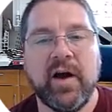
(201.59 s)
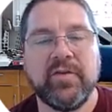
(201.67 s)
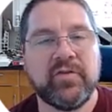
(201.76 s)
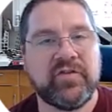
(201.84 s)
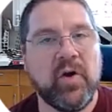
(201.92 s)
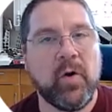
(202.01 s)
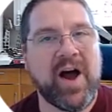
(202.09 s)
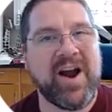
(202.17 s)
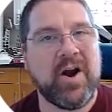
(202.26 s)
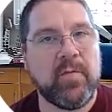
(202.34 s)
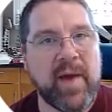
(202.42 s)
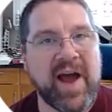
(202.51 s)
They're still
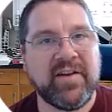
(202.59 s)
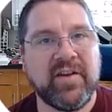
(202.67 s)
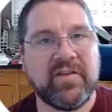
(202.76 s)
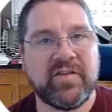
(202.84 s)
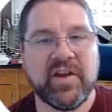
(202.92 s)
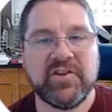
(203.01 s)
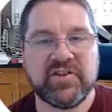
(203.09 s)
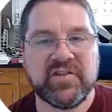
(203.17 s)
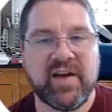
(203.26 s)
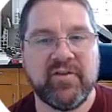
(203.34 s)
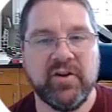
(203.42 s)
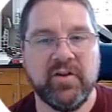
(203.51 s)
iron magnets, they just
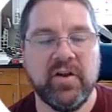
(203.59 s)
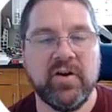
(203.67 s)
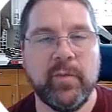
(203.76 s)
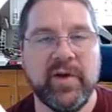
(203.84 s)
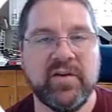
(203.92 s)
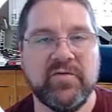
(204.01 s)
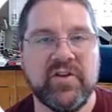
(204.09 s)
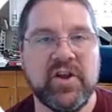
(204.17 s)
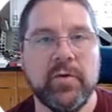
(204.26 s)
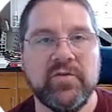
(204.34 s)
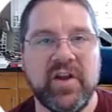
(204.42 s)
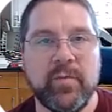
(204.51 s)
have a little bit of
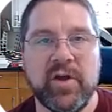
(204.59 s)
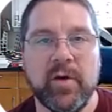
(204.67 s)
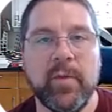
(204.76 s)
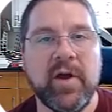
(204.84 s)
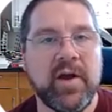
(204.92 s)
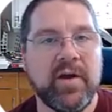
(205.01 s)
neodymium